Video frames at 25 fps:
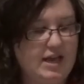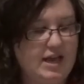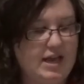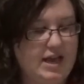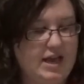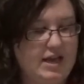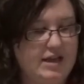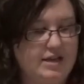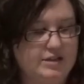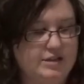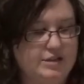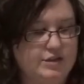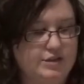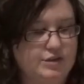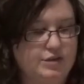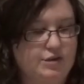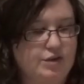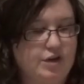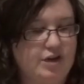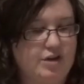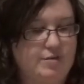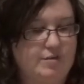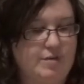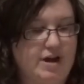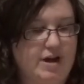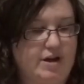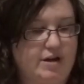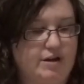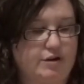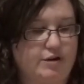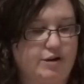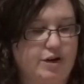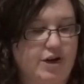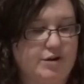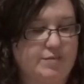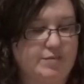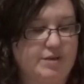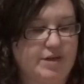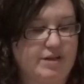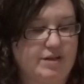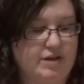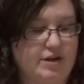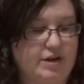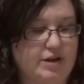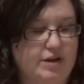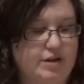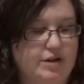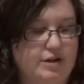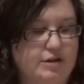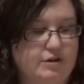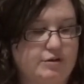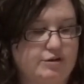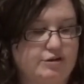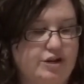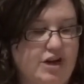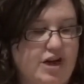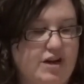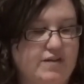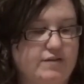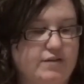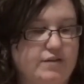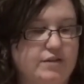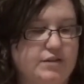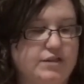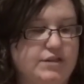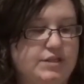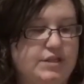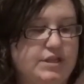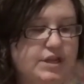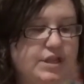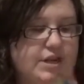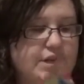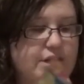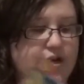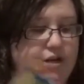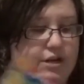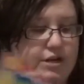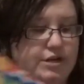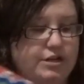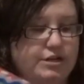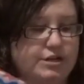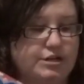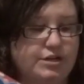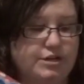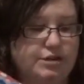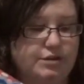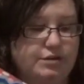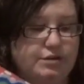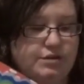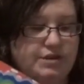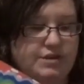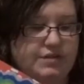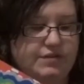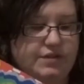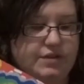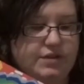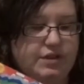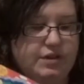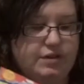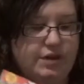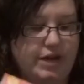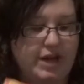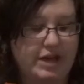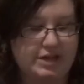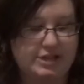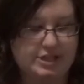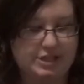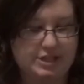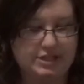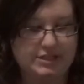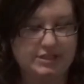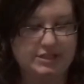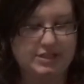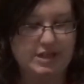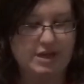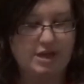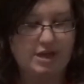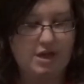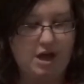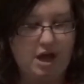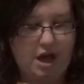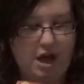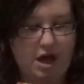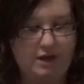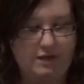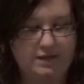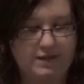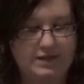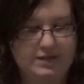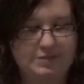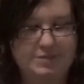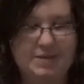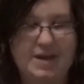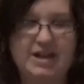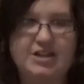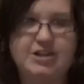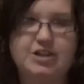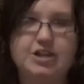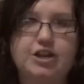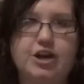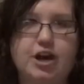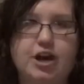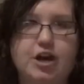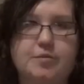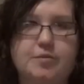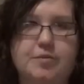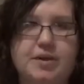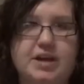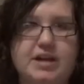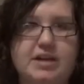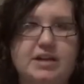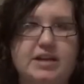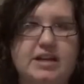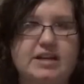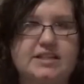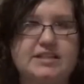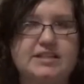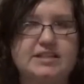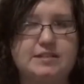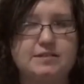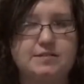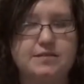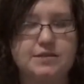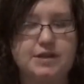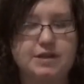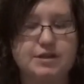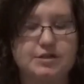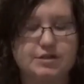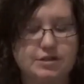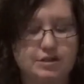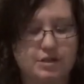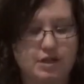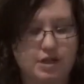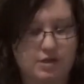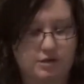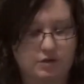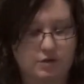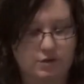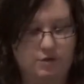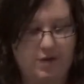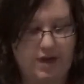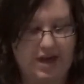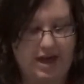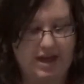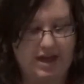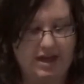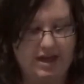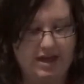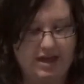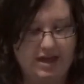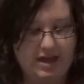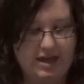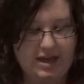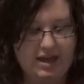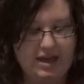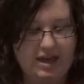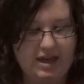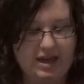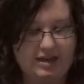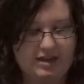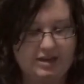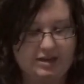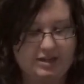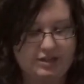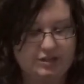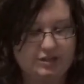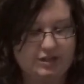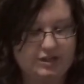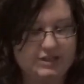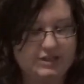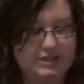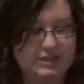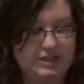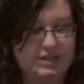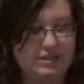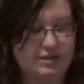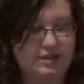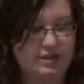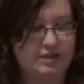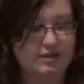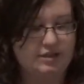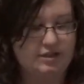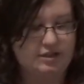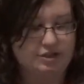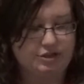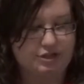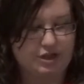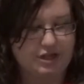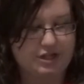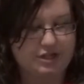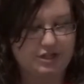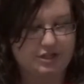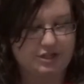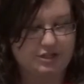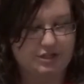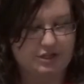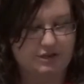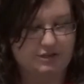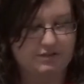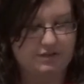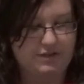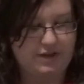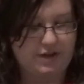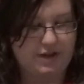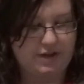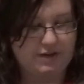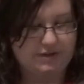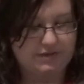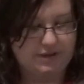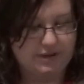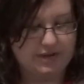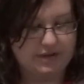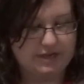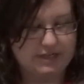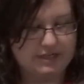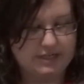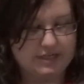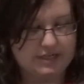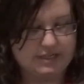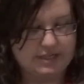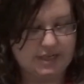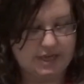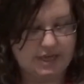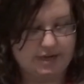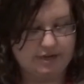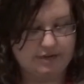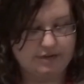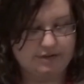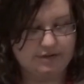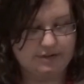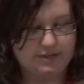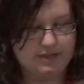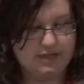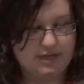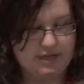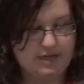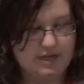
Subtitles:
And it's a story about a grandmother who travels to different locations on this magic carpet and gets souvenirs along the way. And as you can see, the illustrations are very, very detailed.